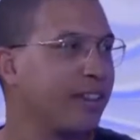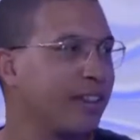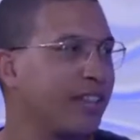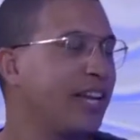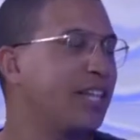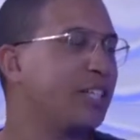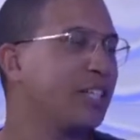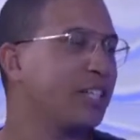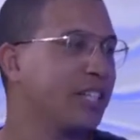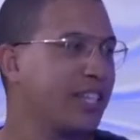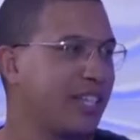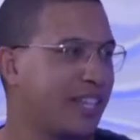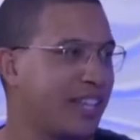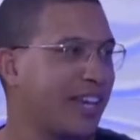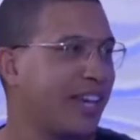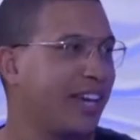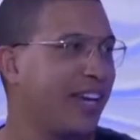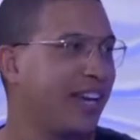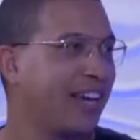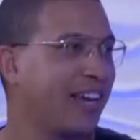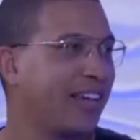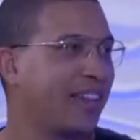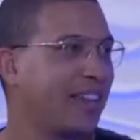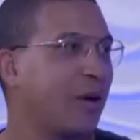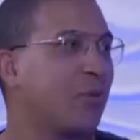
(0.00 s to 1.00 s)
They just
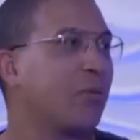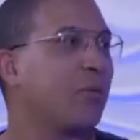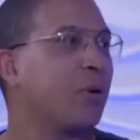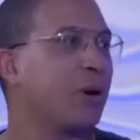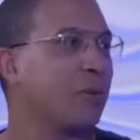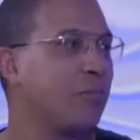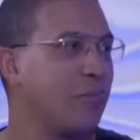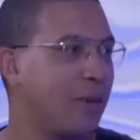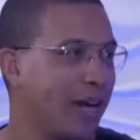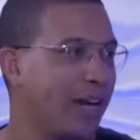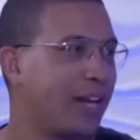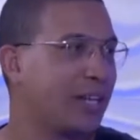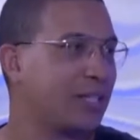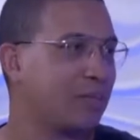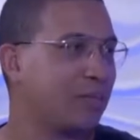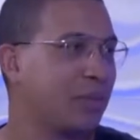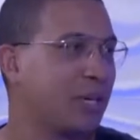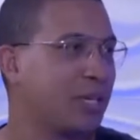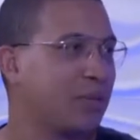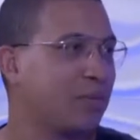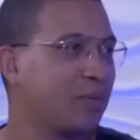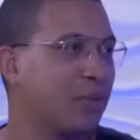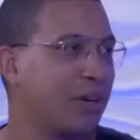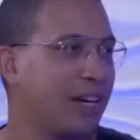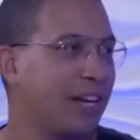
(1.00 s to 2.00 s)
think they want to make as
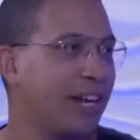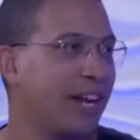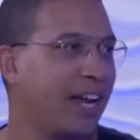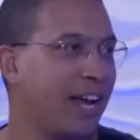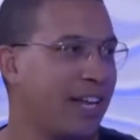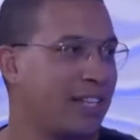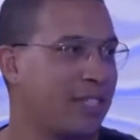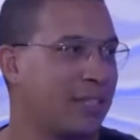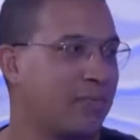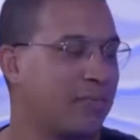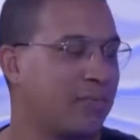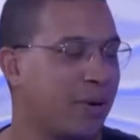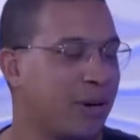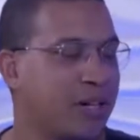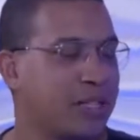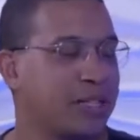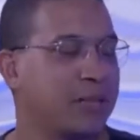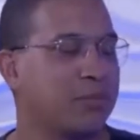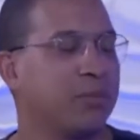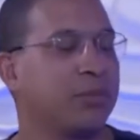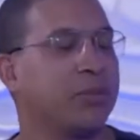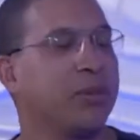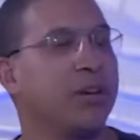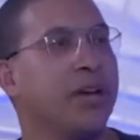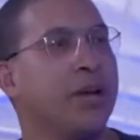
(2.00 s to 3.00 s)
much money as
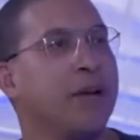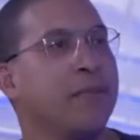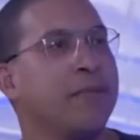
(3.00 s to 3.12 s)
possible.